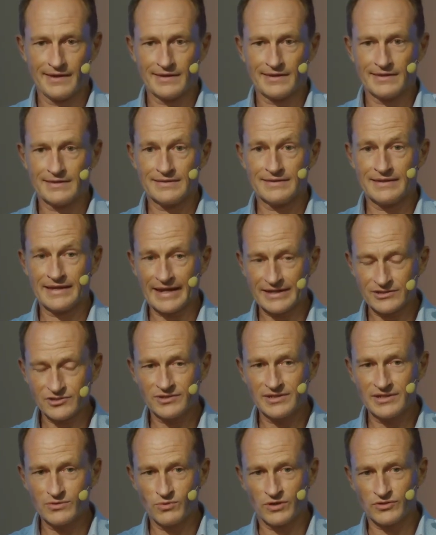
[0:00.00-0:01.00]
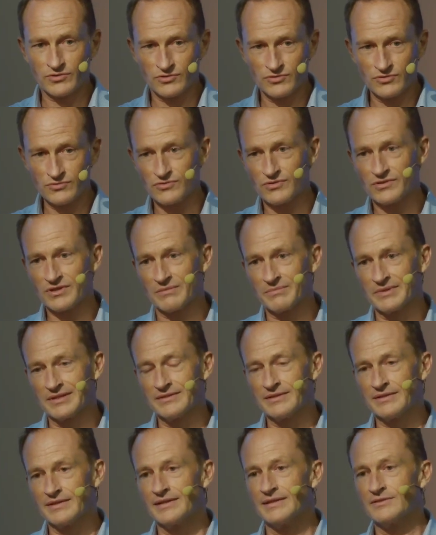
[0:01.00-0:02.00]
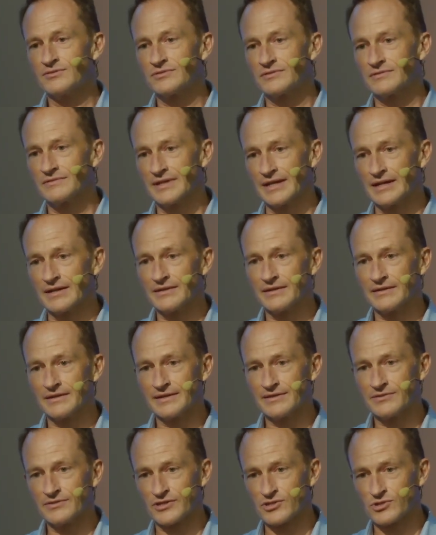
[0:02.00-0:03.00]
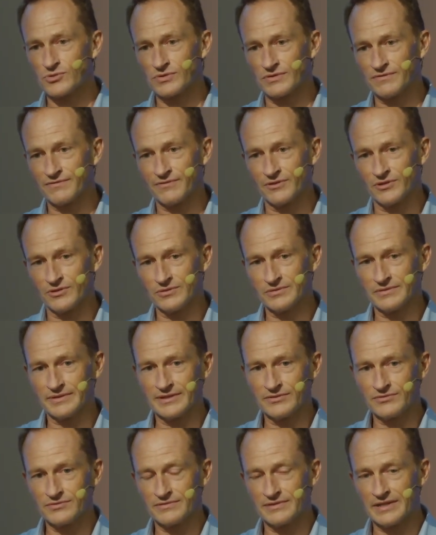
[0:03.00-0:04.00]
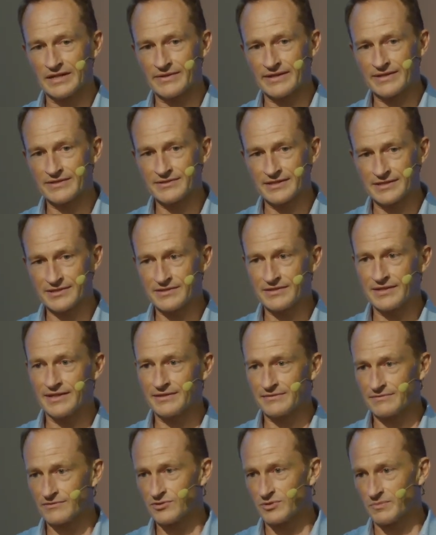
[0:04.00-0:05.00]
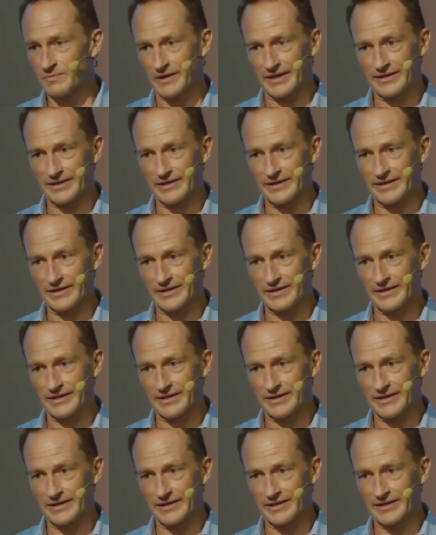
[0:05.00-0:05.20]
They actually want you to come into their industrial flow, into their existing supply